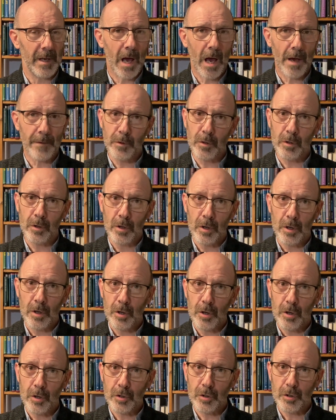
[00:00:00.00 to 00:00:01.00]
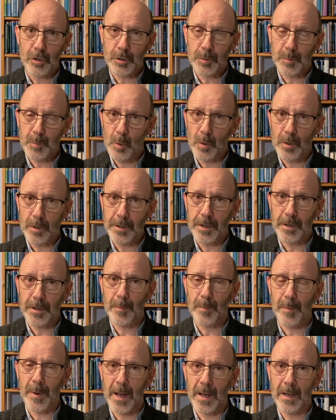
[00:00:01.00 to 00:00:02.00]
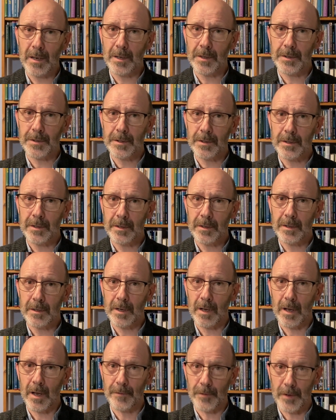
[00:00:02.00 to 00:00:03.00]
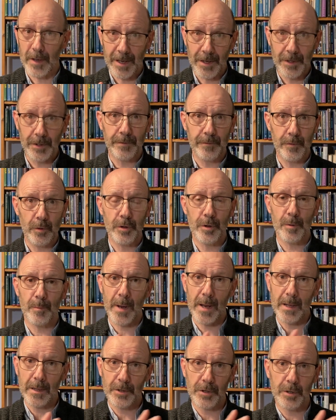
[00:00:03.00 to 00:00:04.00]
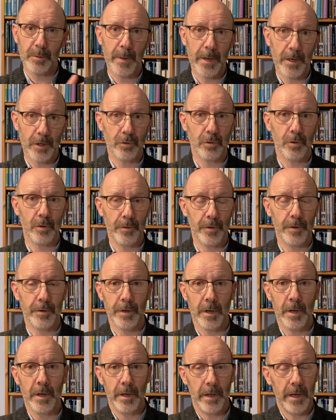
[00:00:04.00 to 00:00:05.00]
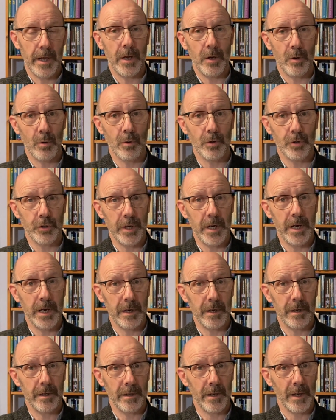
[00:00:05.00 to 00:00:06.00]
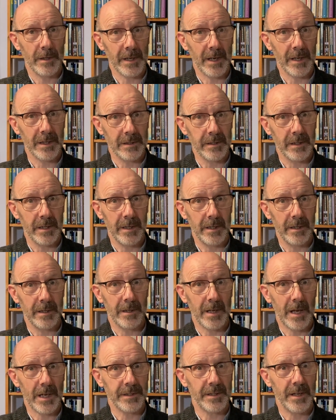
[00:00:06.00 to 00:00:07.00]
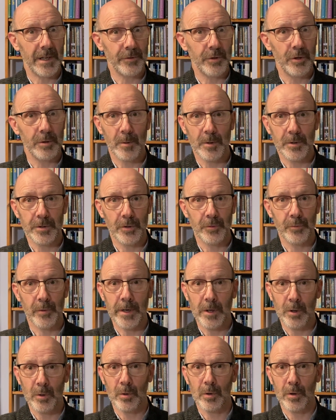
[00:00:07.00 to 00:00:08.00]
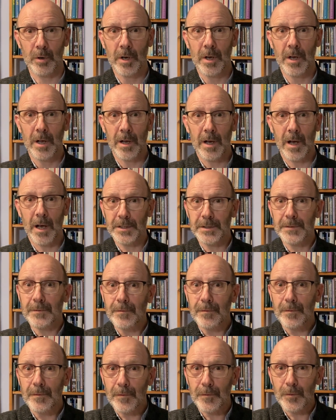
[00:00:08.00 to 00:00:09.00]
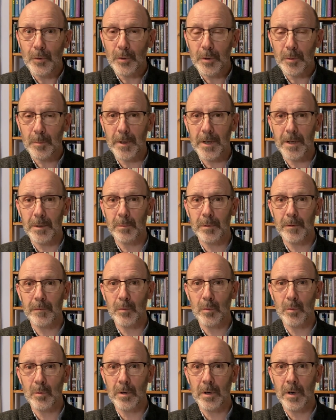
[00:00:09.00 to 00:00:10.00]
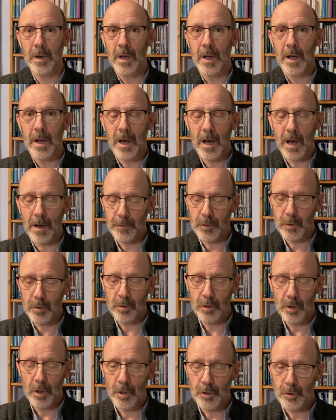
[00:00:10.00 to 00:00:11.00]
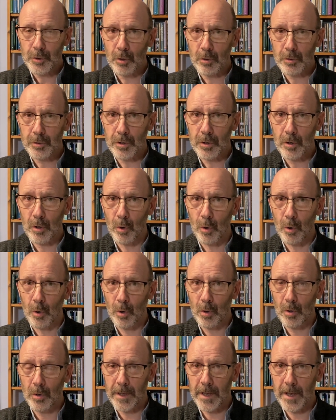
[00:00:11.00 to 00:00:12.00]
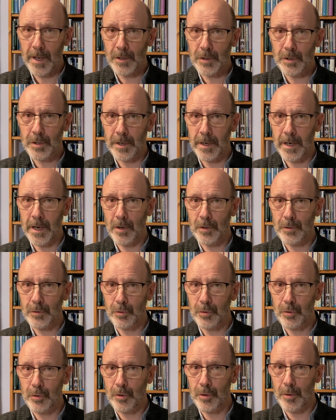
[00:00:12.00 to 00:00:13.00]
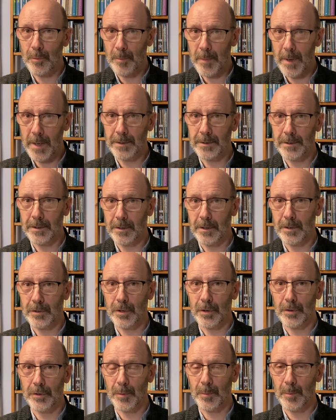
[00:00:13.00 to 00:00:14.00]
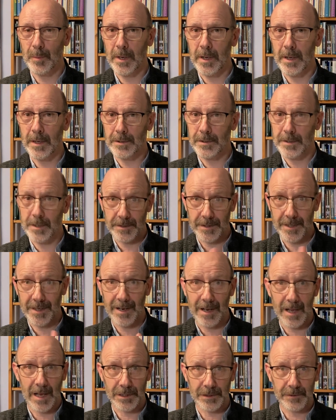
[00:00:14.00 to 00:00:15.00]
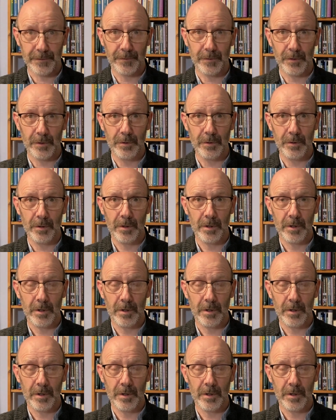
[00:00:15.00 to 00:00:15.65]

Have you spoken to the pilot? Have you interviewed the pilot to make sure that he or she has actually hadn't had too much to drink or has flown a plane before? Have you talked to all the engineers who do the maintenance on the plane since it last flew?